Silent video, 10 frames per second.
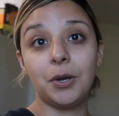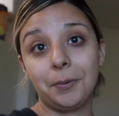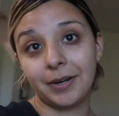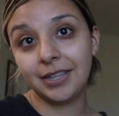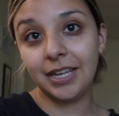
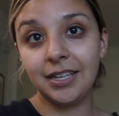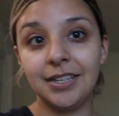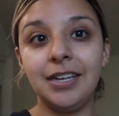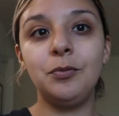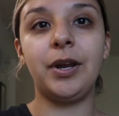going
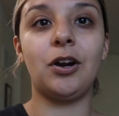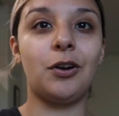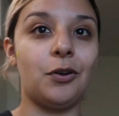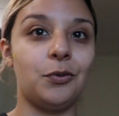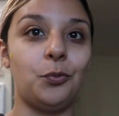lately. We
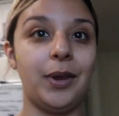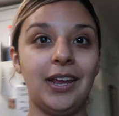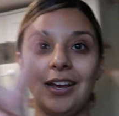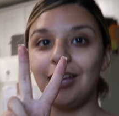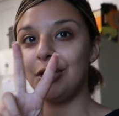are on
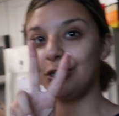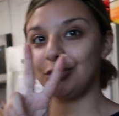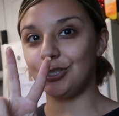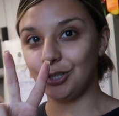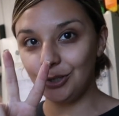week
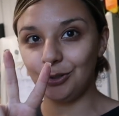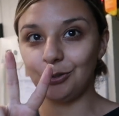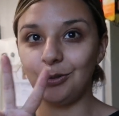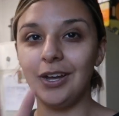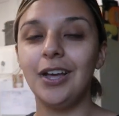
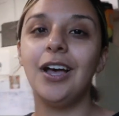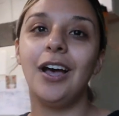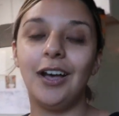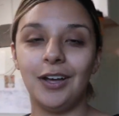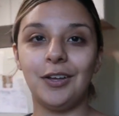2
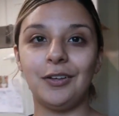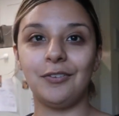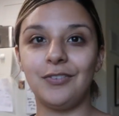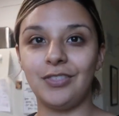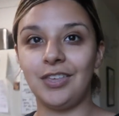
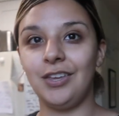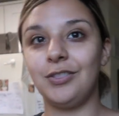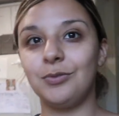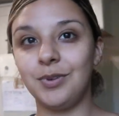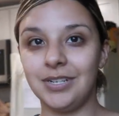of the
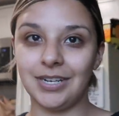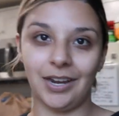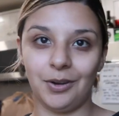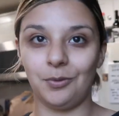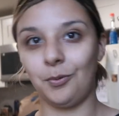
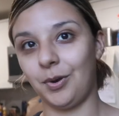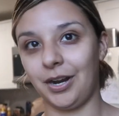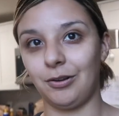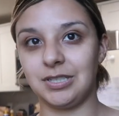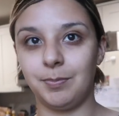3-day
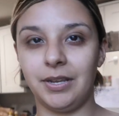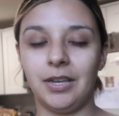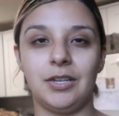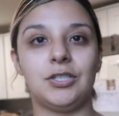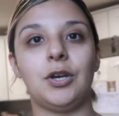workout
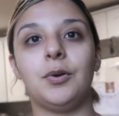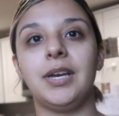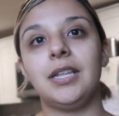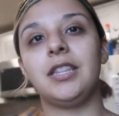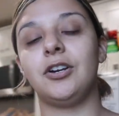split. So
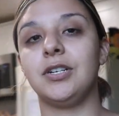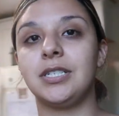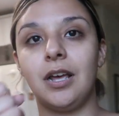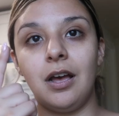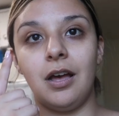
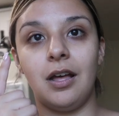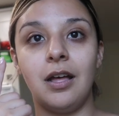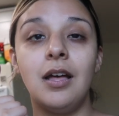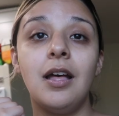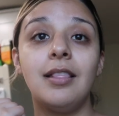there's a
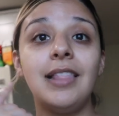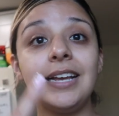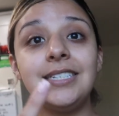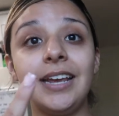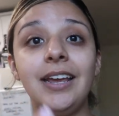
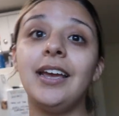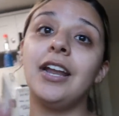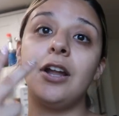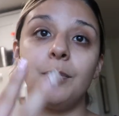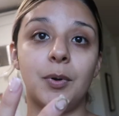leg day,
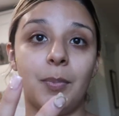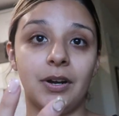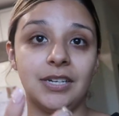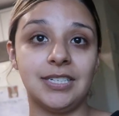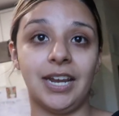an upper
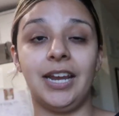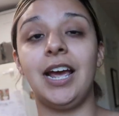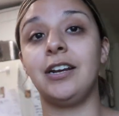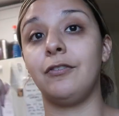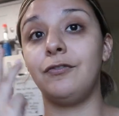body day,
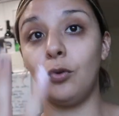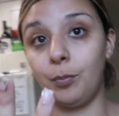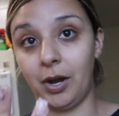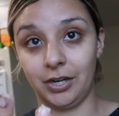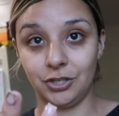and a full
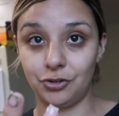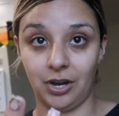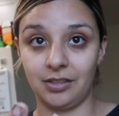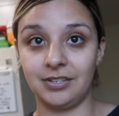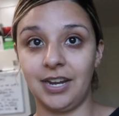body
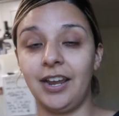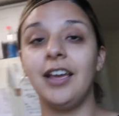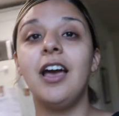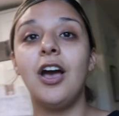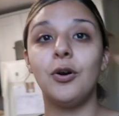strength day,
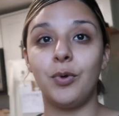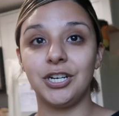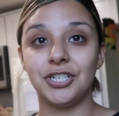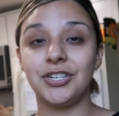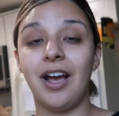
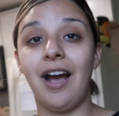which